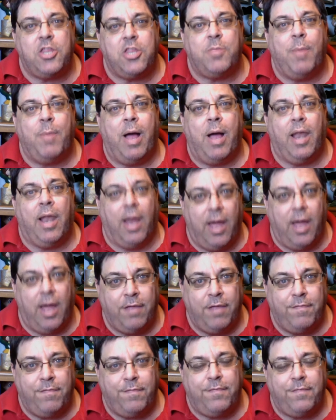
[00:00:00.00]
my
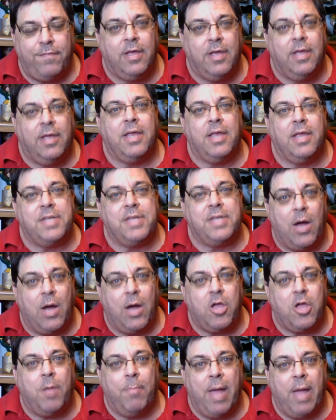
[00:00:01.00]
life is I'll
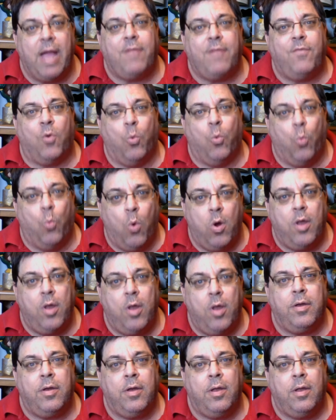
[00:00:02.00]
come back for
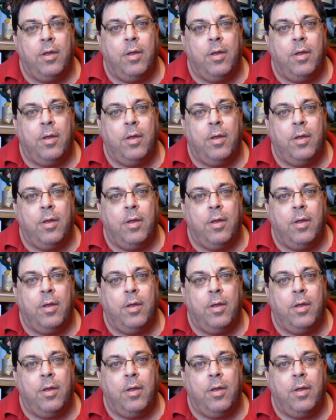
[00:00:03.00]
one